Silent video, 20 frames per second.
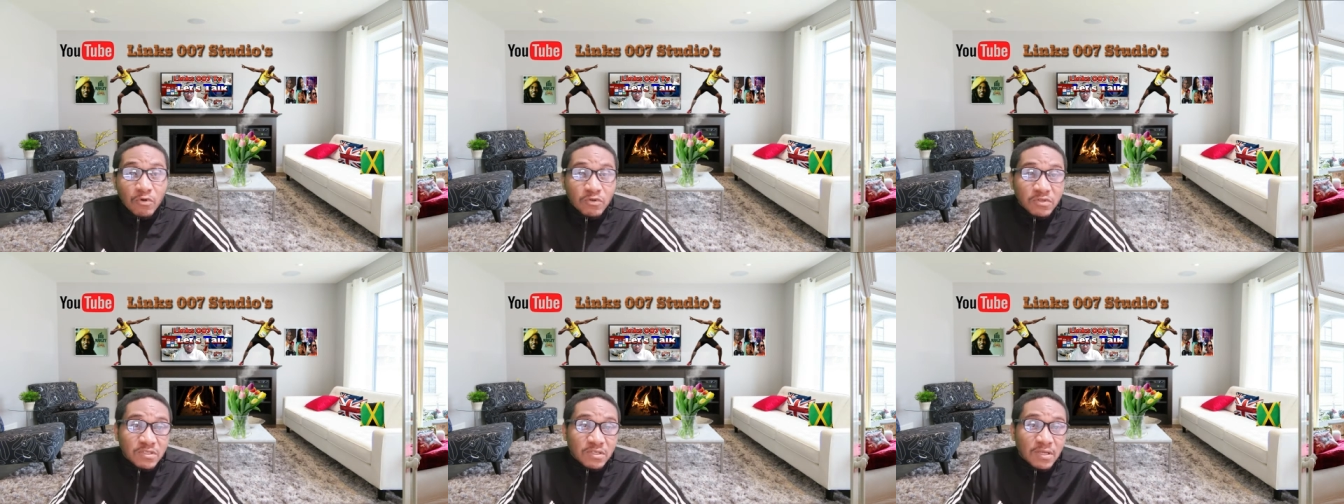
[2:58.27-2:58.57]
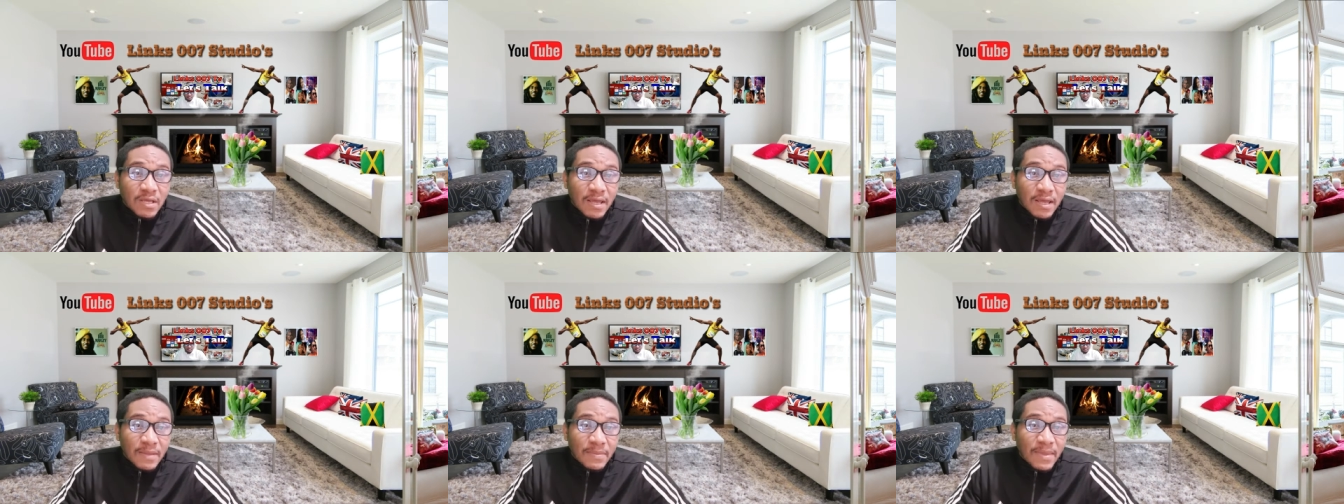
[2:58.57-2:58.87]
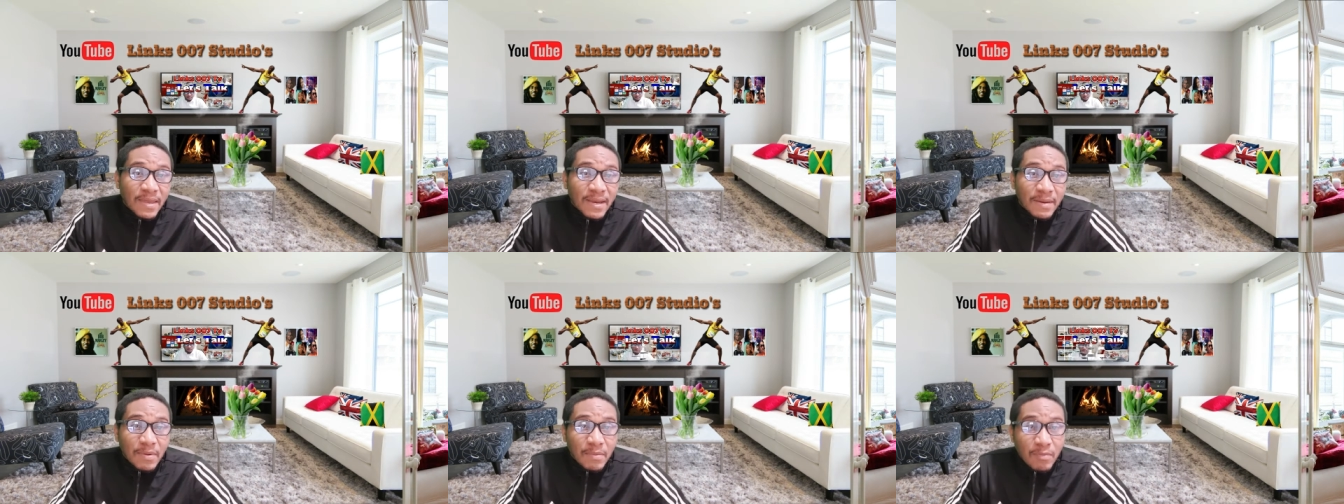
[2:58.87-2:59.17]

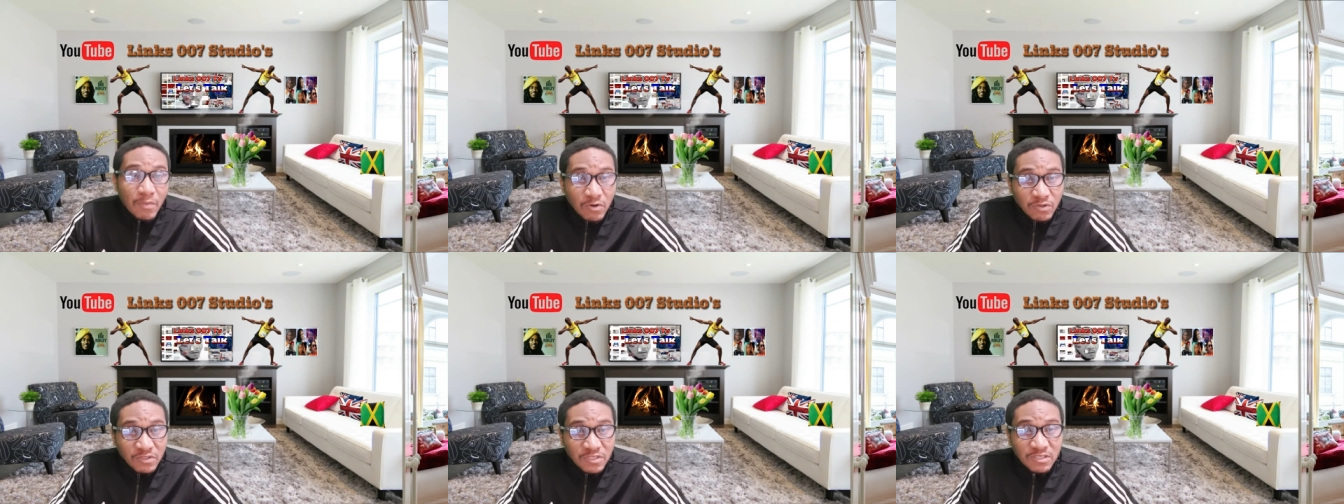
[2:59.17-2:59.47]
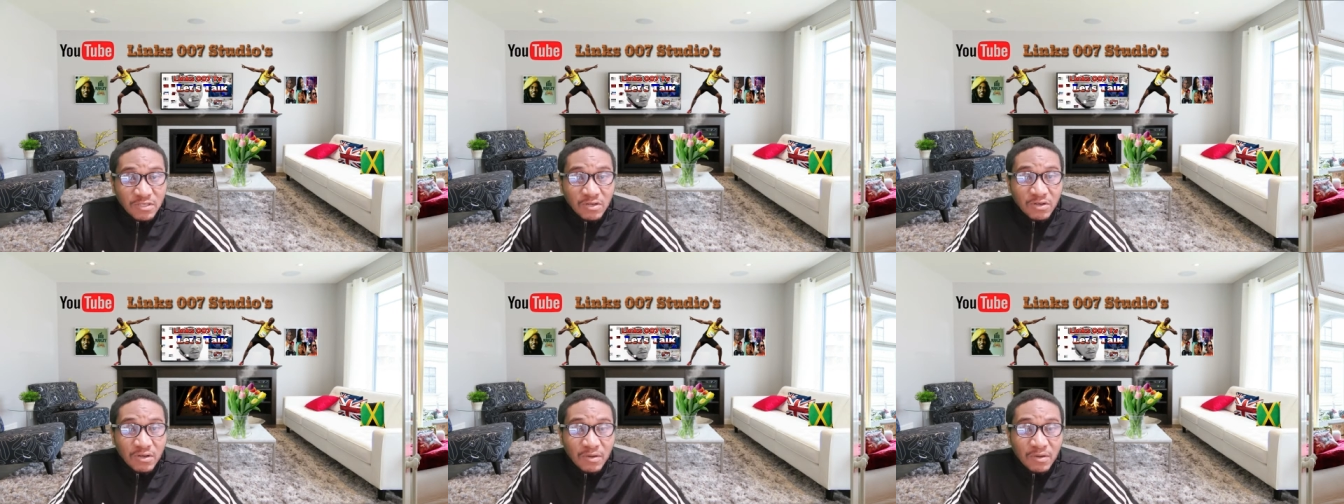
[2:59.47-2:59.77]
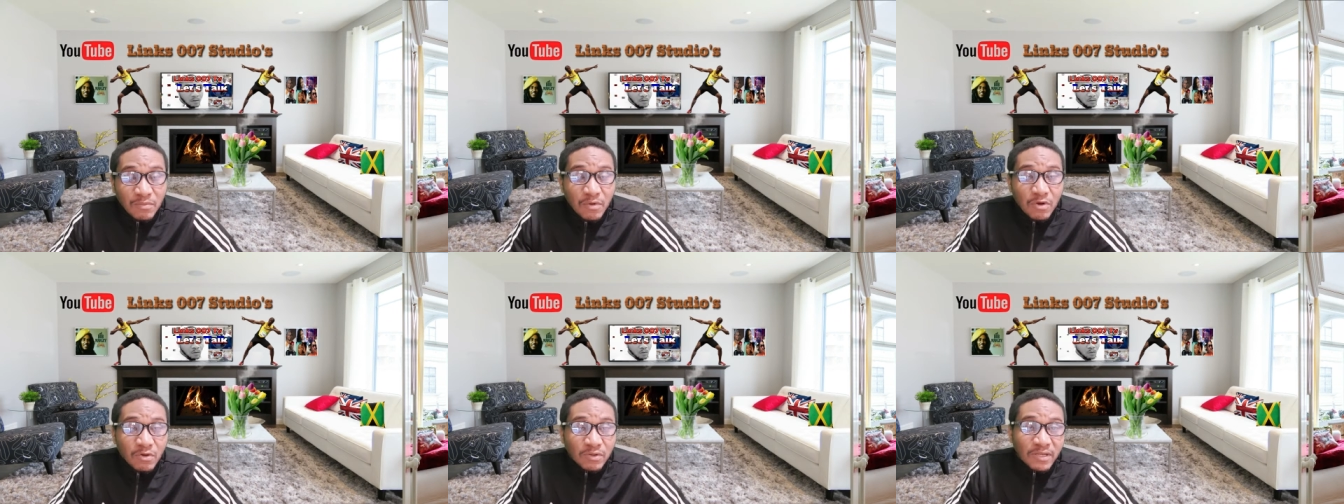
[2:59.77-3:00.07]
to talk
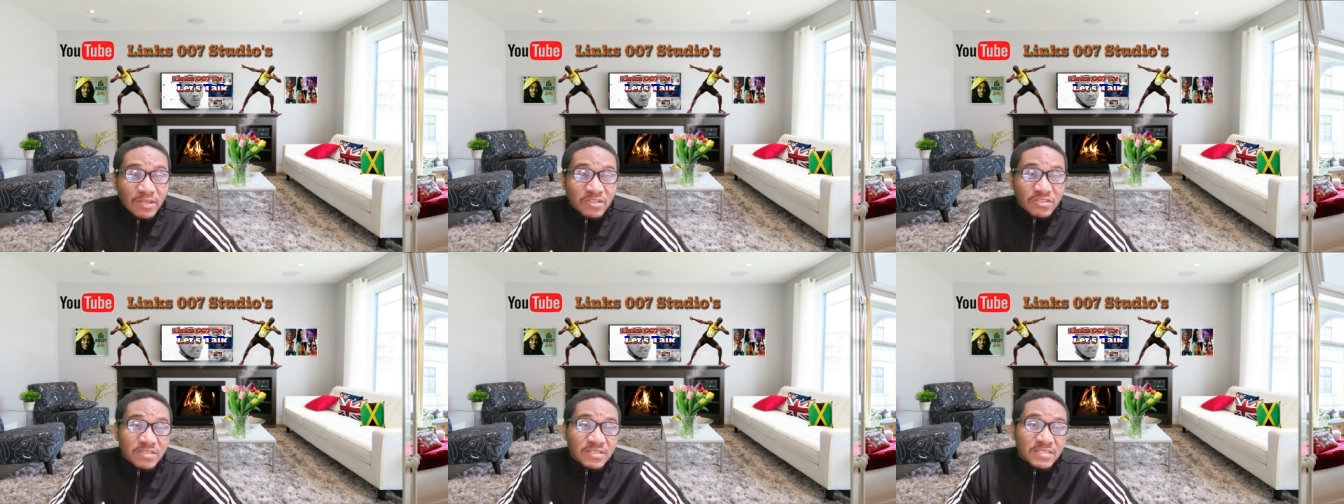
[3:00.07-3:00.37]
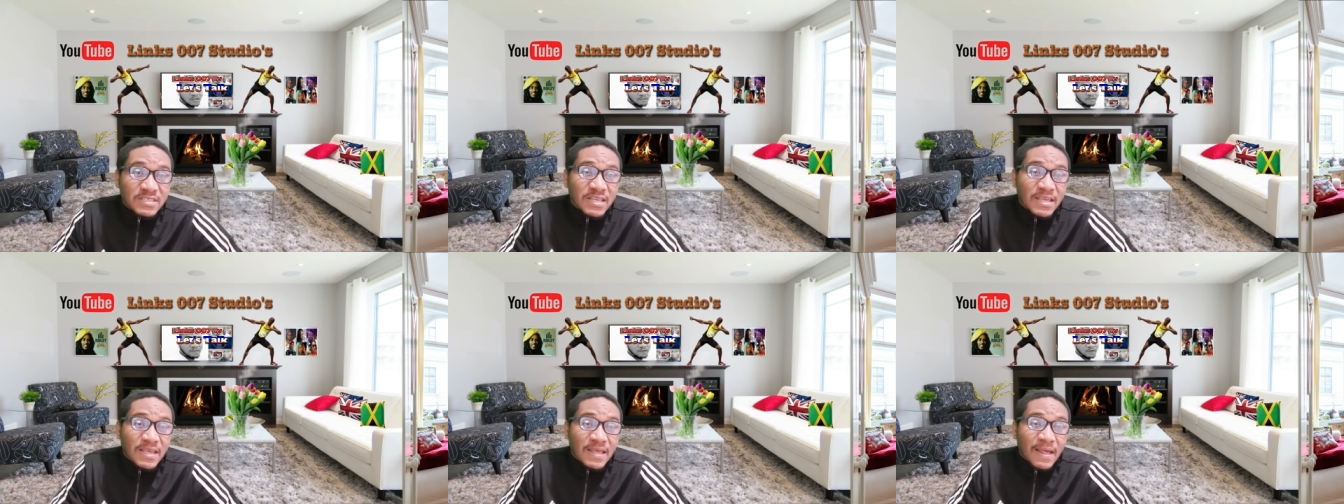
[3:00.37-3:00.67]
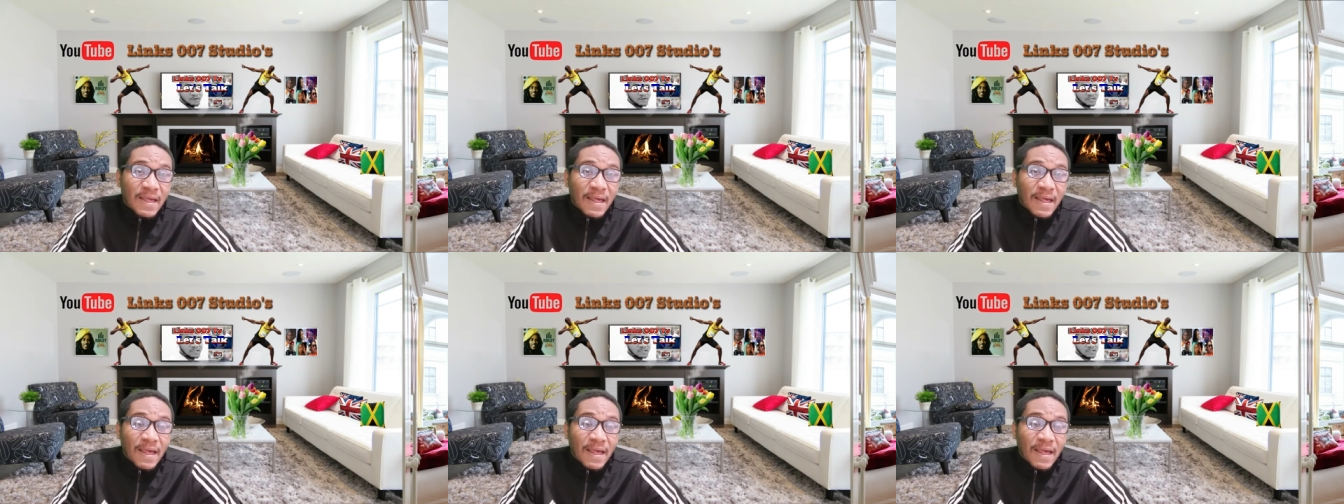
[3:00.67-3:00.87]
about, I should say,